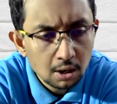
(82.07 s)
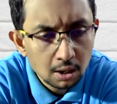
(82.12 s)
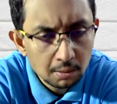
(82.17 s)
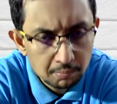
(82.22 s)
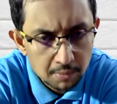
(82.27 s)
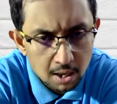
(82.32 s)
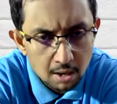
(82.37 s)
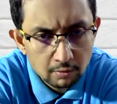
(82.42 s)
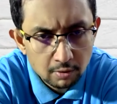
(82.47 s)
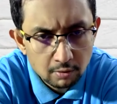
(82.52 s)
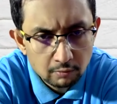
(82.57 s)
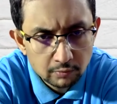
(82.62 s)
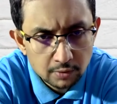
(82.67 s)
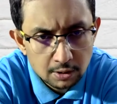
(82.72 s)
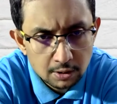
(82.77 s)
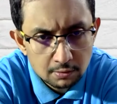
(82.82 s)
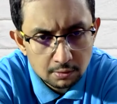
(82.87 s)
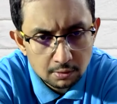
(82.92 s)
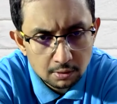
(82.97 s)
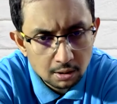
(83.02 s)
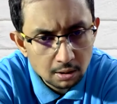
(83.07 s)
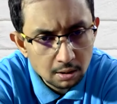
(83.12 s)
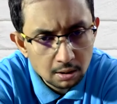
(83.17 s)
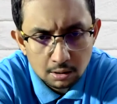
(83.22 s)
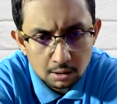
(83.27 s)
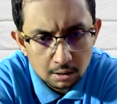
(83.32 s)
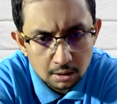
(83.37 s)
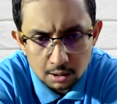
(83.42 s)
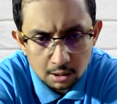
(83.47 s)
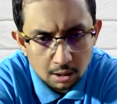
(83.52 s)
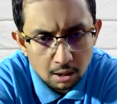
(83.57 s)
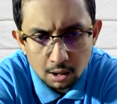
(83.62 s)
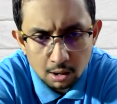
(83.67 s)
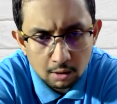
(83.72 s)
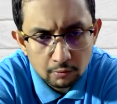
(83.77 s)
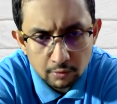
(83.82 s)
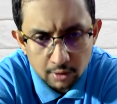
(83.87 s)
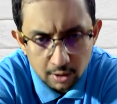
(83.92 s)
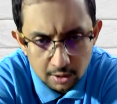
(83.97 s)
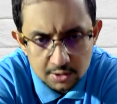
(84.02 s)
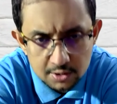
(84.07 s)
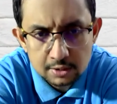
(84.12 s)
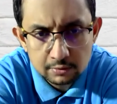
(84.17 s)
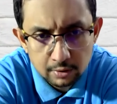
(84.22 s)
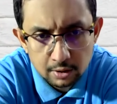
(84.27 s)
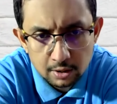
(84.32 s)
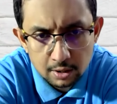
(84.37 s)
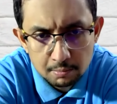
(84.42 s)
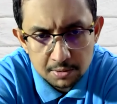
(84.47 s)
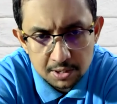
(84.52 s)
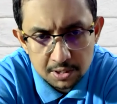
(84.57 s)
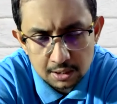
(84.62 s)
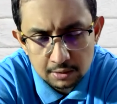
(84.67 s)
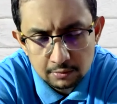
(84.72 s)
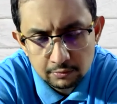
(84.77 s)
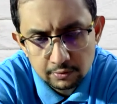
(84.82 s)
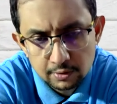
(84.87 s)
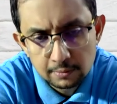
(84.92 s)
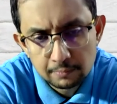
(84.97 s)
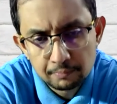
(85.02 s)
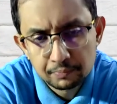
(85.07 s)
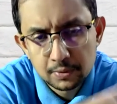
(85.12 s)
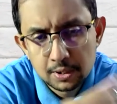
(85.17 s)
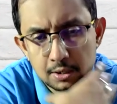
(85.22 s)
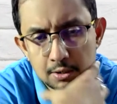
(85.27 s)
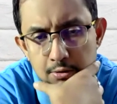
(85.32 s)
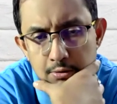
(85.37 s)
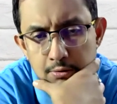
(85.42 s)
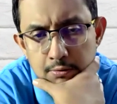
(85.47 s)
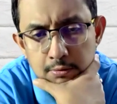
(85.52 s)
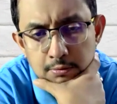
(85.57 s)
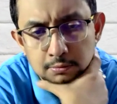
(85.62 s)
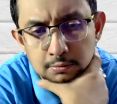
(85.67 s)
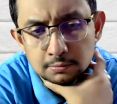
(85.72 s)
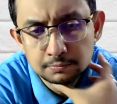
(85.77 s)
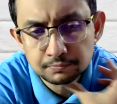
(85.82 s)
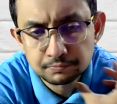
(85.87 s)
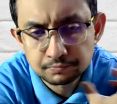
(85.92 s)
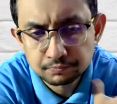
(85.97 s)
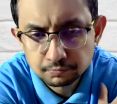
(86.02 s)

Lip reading: on behalf of the of herself or himself to